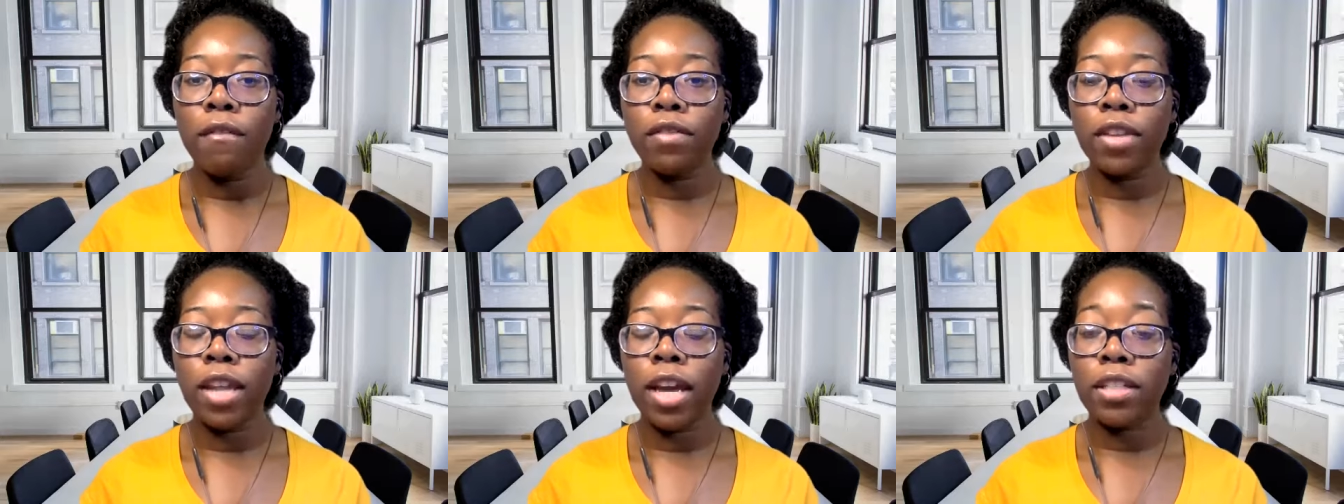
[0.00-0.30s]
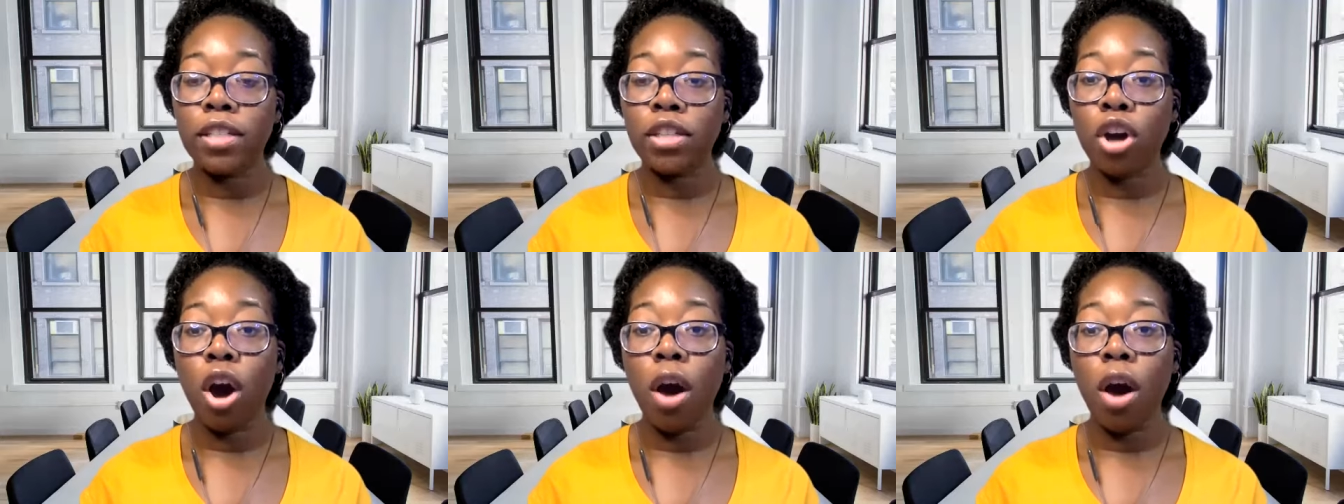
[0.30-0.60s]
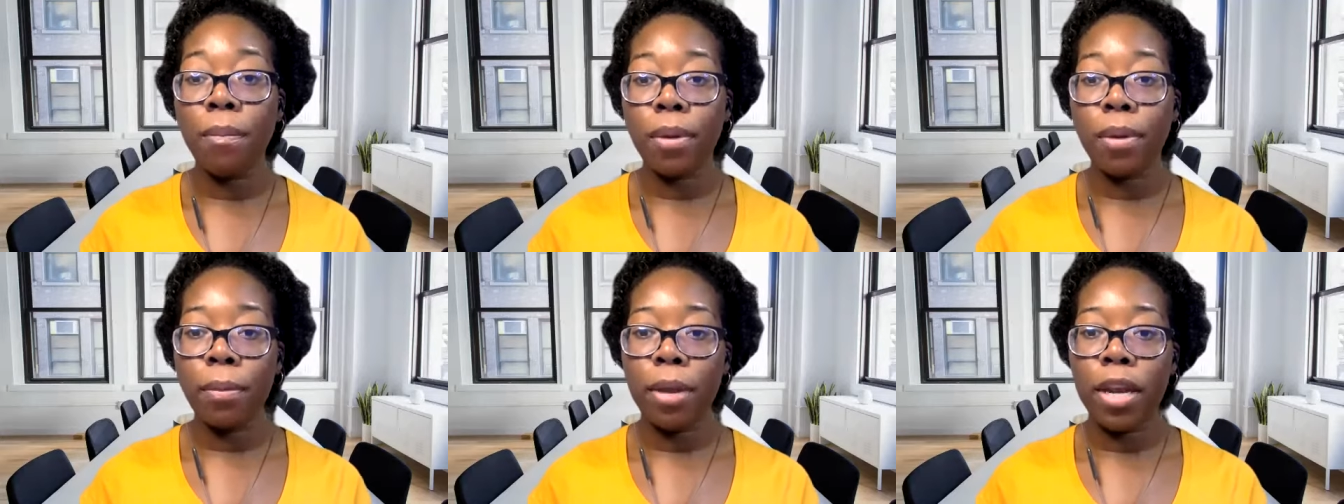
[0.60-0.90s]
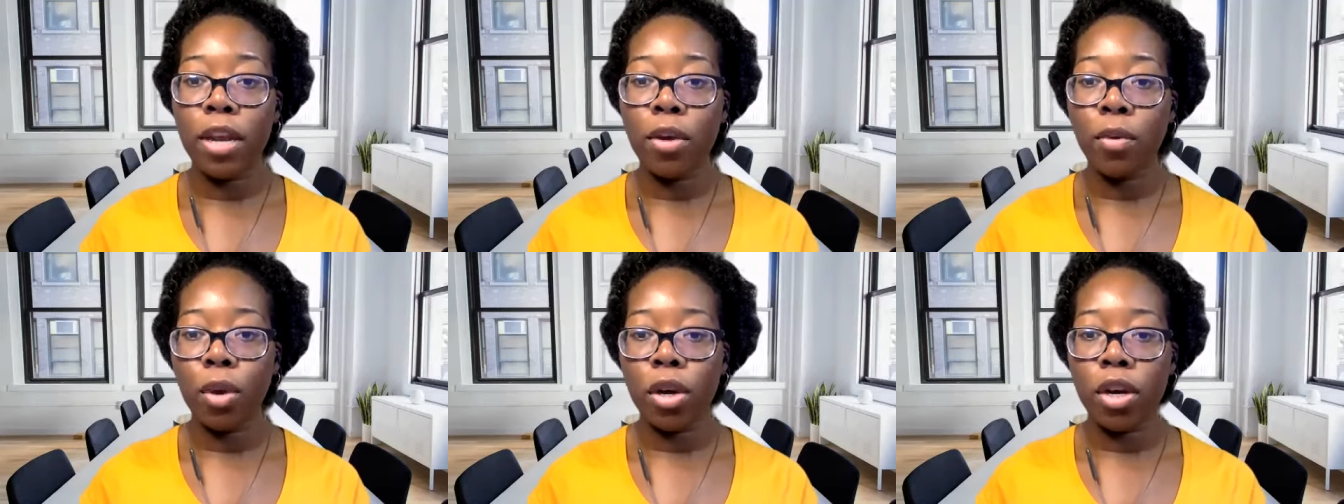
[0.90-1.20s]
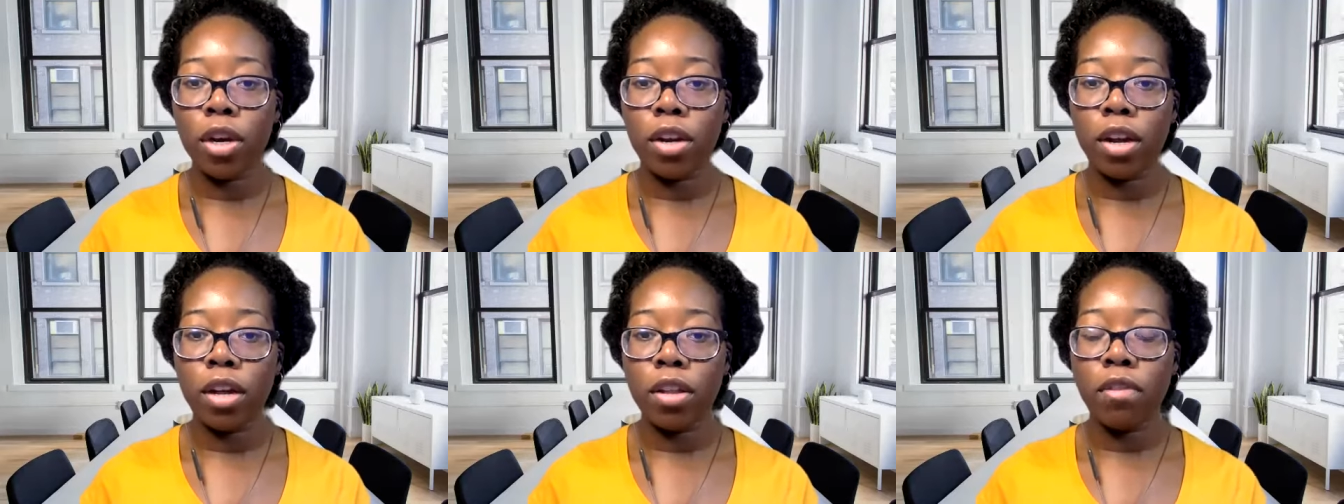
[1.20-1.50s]
that's complementing one
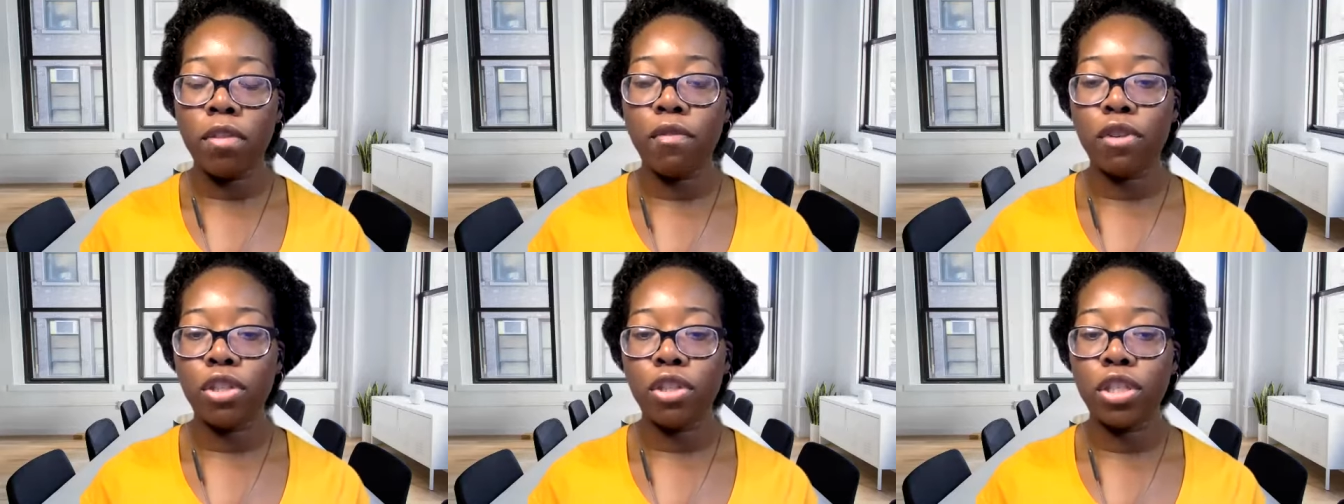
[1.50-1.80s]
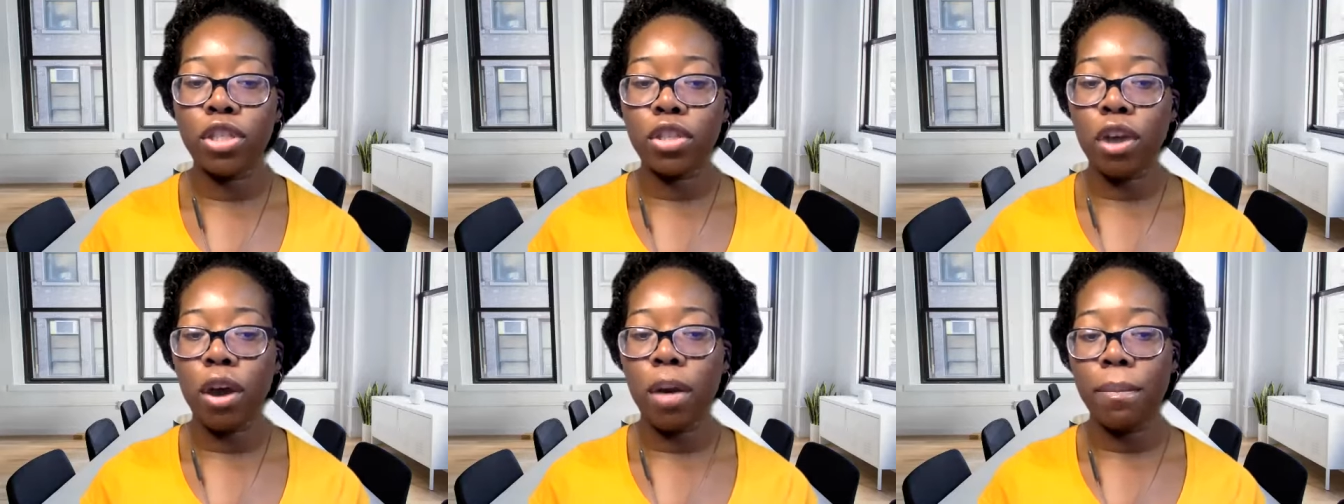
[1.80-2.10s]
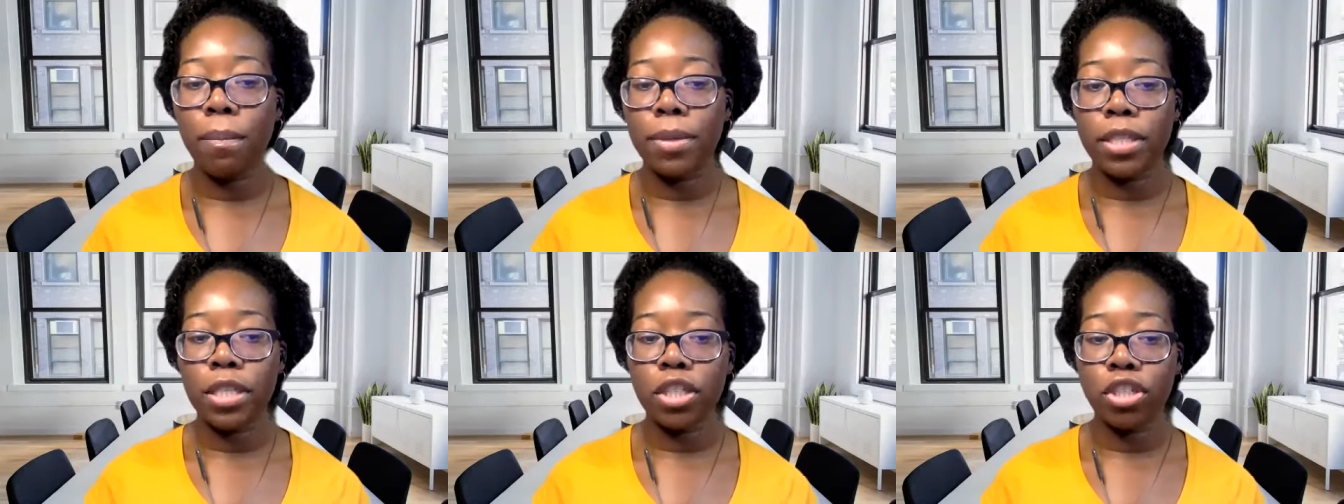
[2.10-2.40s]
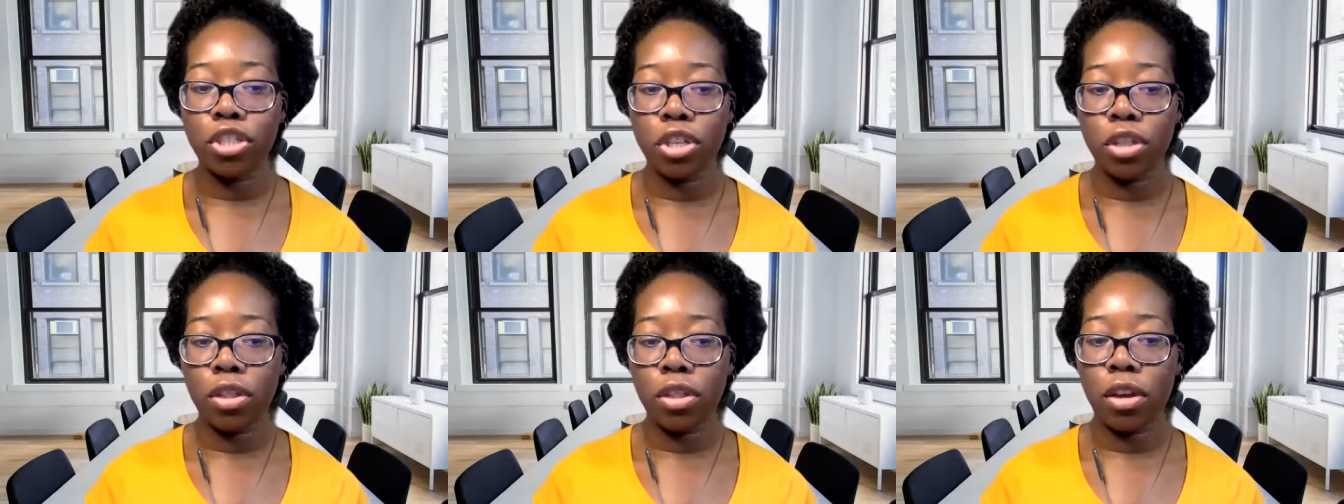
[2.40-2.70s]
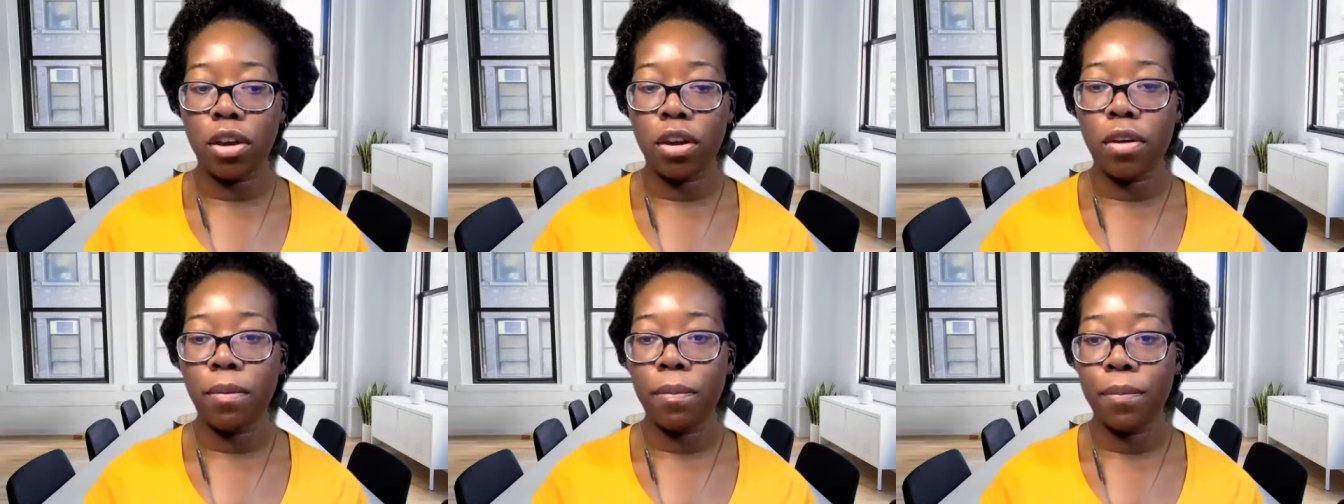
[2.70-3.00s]
another versus competition
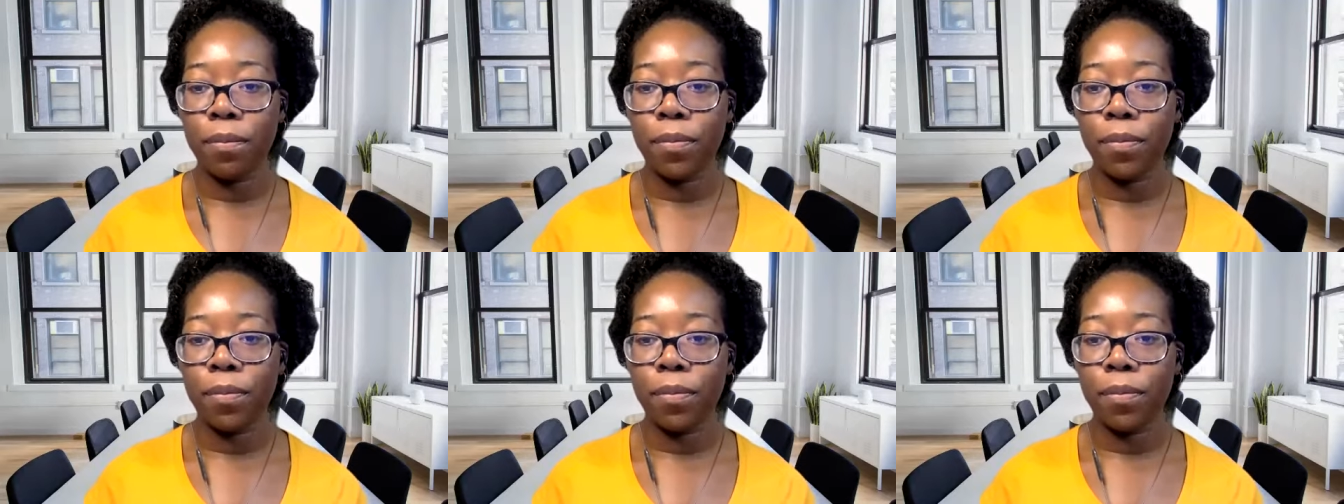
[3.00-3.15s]
there.